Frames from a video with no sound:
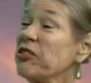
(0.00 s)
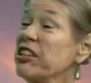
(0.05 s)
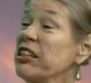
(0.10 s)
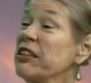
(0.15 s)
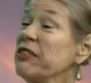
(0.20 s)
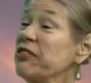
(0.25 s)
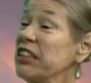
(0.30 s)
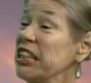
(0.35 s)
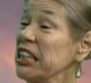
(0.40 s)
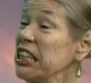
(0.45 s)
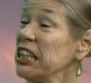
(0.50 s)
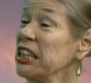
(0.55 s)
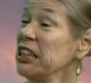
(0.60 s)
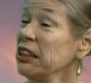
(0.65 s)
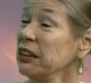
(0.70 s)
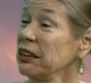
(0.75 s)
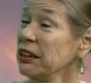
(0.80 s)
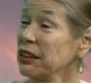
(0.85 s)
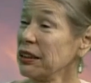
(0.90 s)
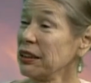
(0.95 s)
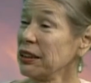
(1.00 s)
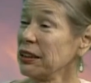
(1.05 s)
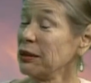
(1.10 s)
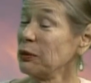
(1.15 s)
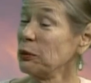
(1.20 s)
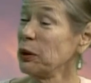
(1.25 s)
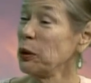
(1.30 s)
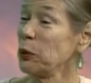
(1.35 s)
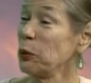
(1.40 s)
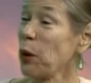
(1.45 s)
TV,
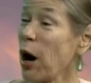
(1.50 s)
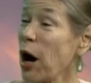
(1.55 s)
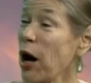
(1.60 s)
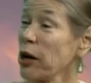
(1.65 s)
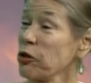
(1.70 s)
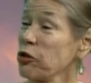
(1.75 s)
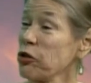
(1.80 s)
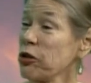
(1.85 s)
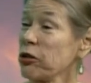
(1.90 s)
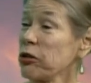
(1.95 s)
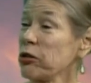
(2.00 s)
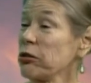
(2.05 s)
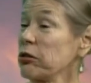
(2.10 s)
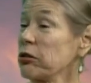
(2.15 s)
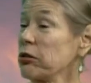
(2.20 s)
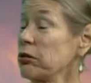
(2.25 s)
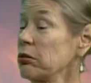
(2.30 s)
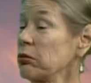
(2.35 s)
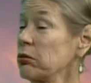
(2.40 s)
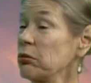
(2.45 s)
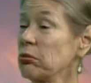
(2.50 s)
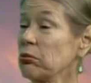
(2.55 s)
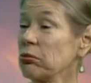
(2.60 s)
we watch, there's